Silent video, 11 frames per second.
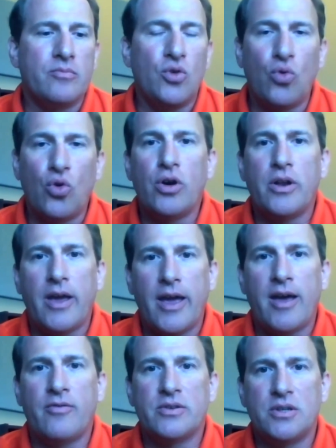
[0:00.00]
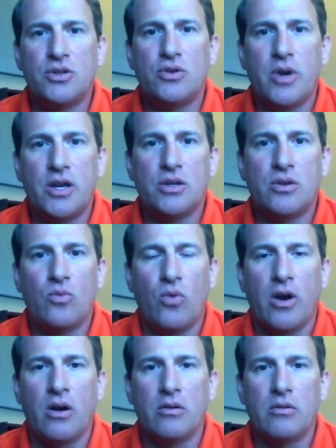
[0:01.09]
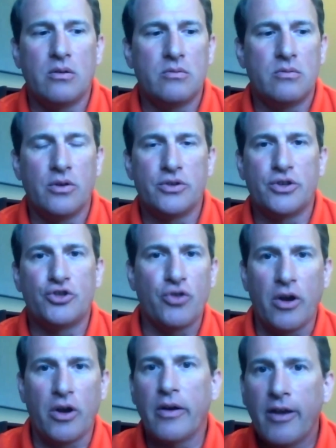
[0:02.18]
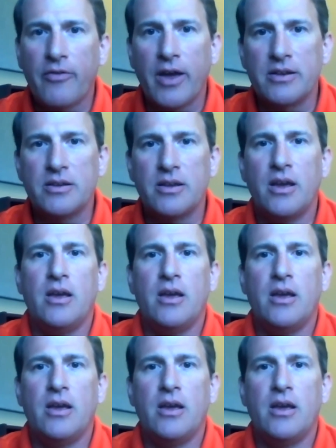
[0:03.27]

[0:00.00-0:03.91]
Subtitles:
You could have a situation where there's a triggering event